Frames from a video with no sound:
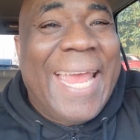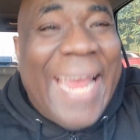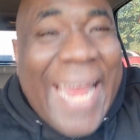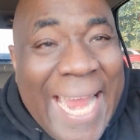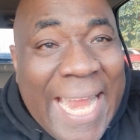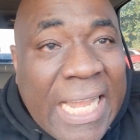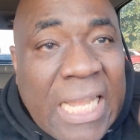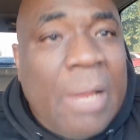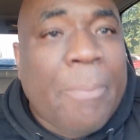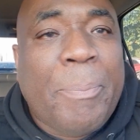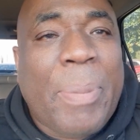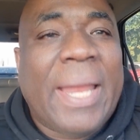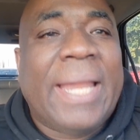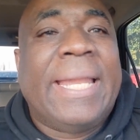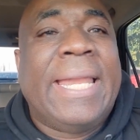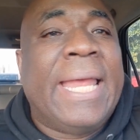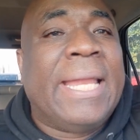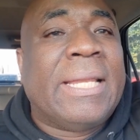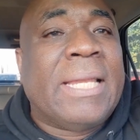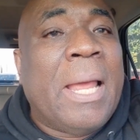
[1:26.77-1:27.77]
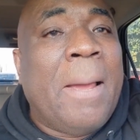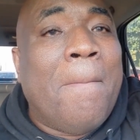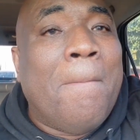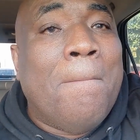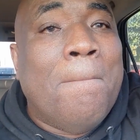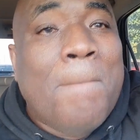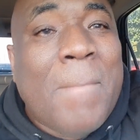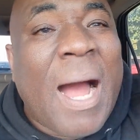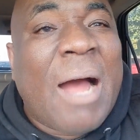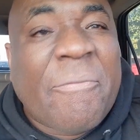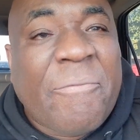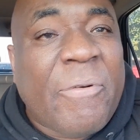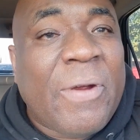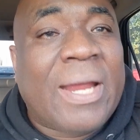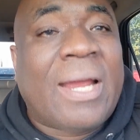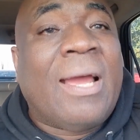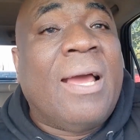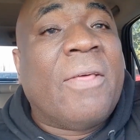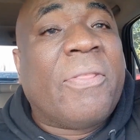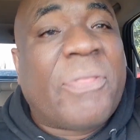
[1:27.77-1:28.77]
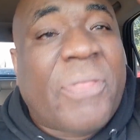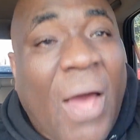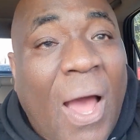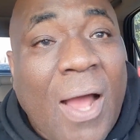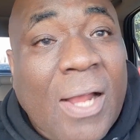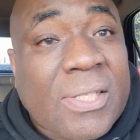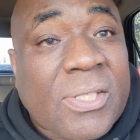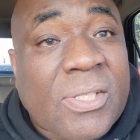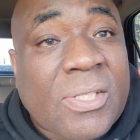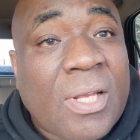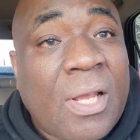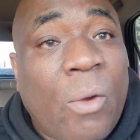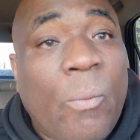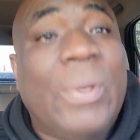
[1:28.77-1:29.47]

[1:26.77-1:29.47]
independent Maverick thoughts,